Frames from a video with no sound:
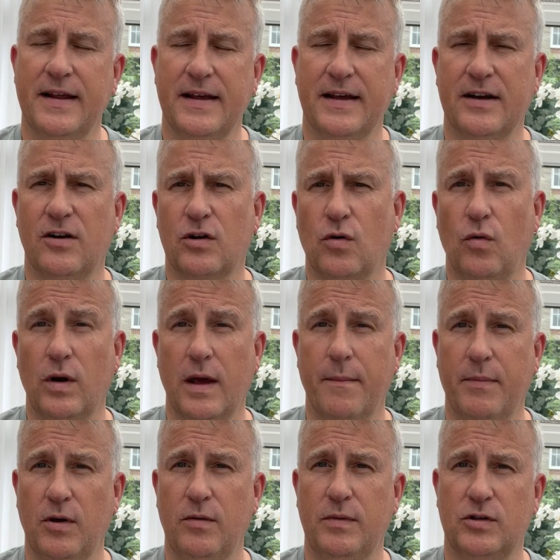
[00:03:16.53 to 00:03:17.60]
and I call it a
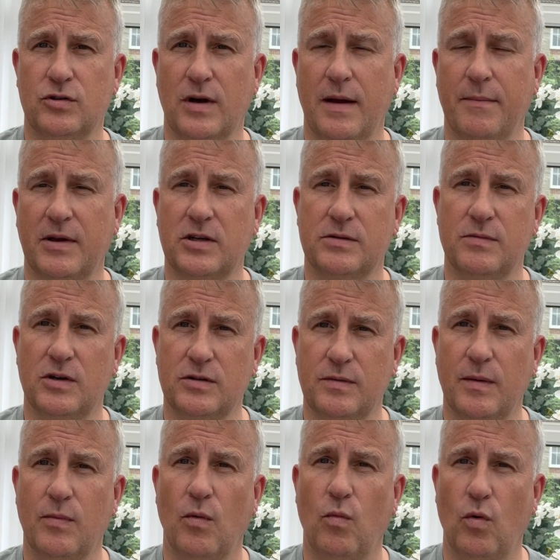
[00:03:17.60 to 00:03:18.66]
booby trap because most
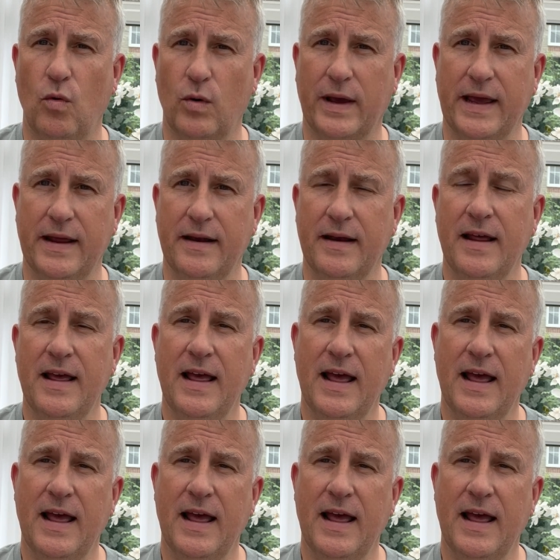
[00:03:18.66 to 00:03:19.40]
people walk in,